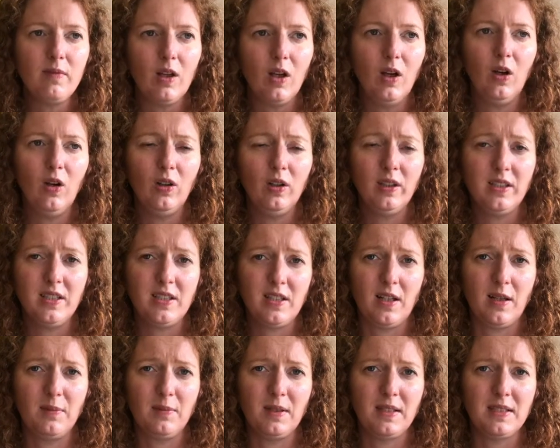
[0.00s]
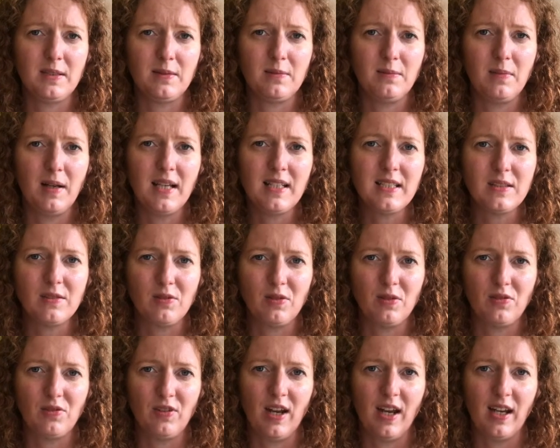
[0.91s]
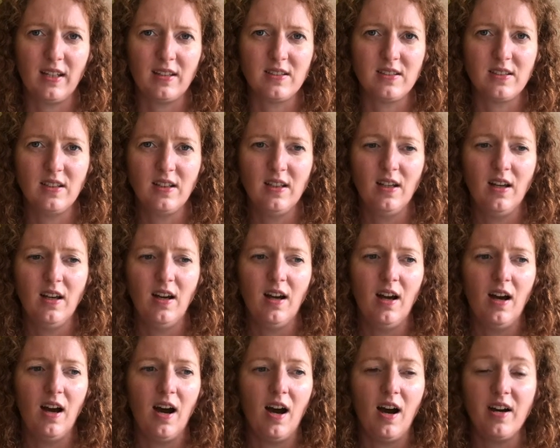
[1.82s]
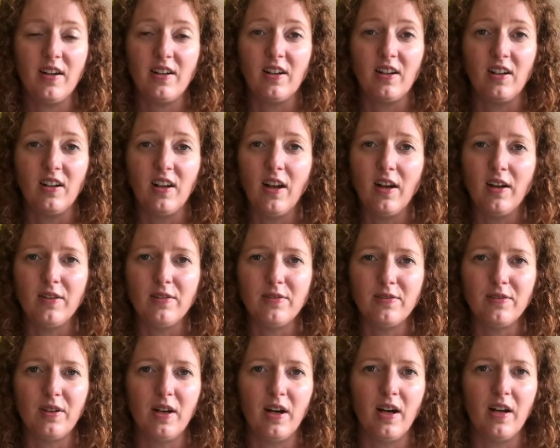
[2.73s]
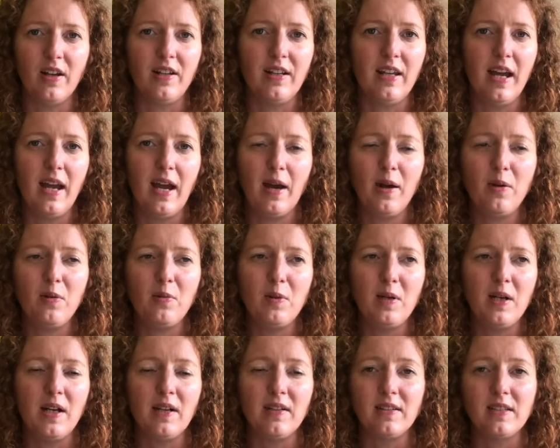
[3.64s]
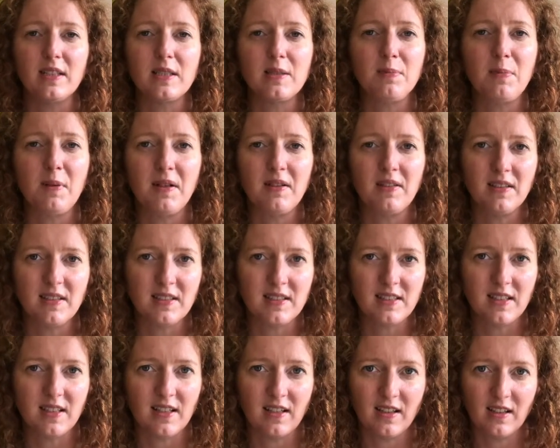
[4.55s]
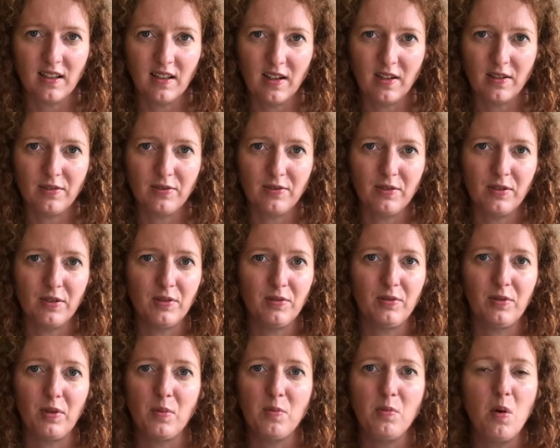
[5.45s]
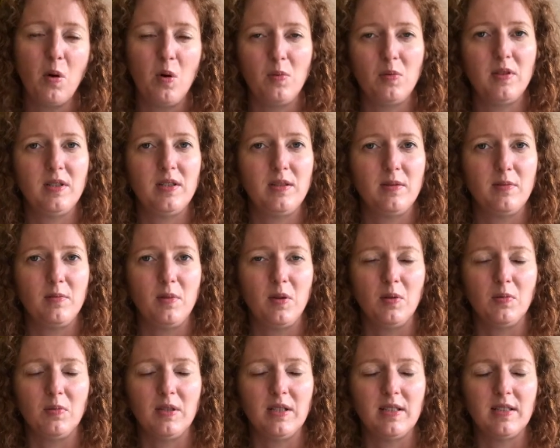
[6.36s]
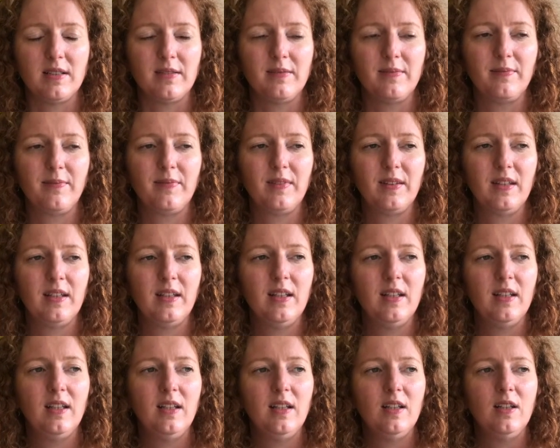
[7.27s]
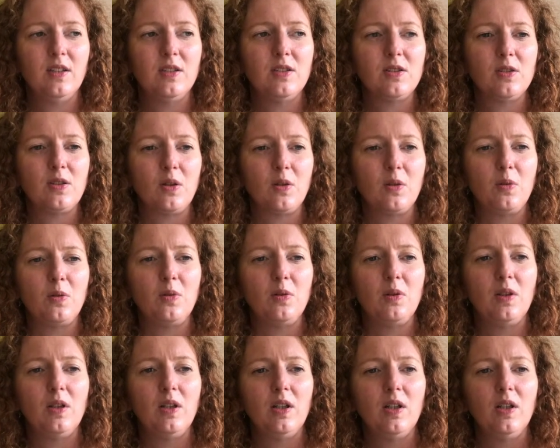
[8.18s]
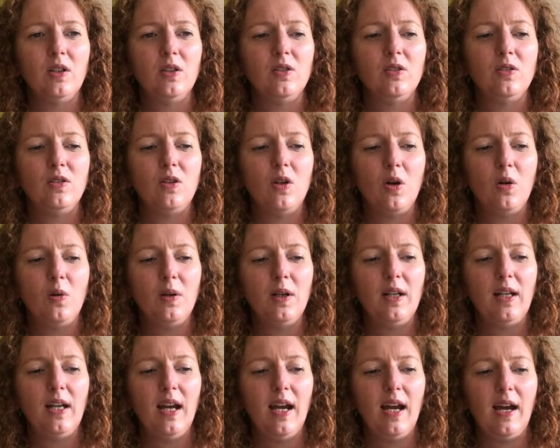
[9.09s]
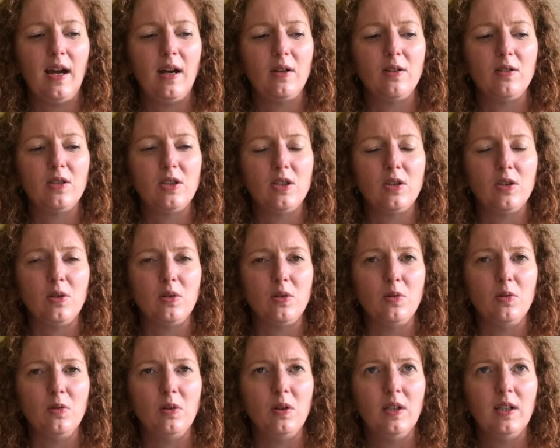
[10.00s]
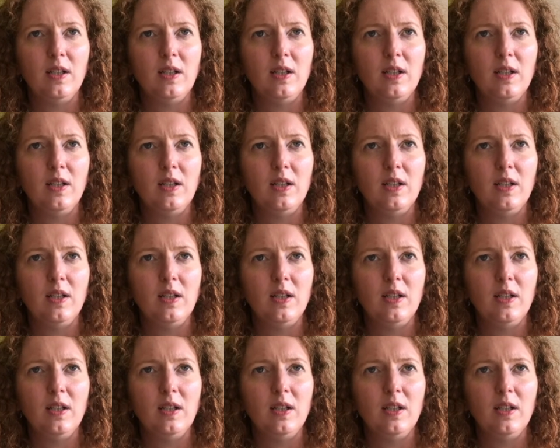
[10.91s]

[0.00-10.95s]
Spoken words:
all the time has a massive effect on our life, on how we are experiencing our life from moment to moment. So knowing how to